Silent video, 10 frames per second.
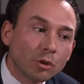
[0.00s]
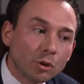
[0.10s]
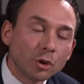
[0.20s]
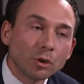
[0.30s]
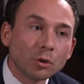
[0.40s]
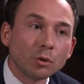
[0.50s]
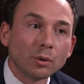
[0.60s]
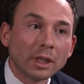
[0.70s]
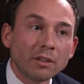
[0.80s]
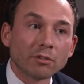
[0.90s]
Do
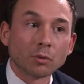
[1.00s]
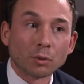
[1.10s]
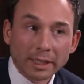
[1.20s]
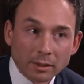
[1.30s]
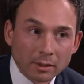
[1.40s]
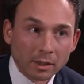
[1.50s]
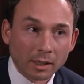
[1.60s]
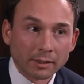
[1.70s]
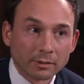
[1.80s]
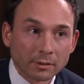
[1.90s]
you even
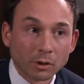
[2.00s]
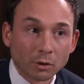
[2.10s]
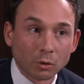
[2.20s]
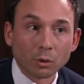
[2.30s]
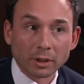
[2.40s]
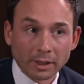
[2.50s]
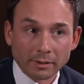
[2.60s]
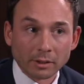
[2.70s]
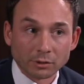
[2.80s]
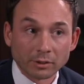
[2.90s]
recognize the court that
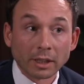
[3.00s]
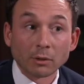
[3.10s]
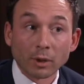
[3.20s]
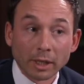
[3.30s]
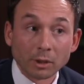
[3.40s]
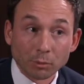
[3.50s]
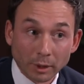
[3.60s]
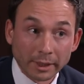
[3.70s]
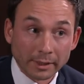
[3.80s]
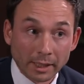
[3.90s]
they are setting right up
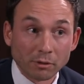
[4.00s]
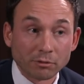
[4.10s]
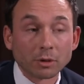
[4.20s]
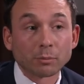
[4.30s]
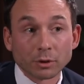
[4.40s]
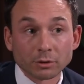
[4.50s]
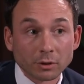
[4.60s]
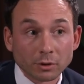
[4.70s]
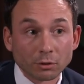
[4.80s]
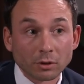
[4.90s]
right now for the
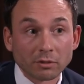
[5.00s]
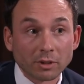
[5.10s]
prosecution of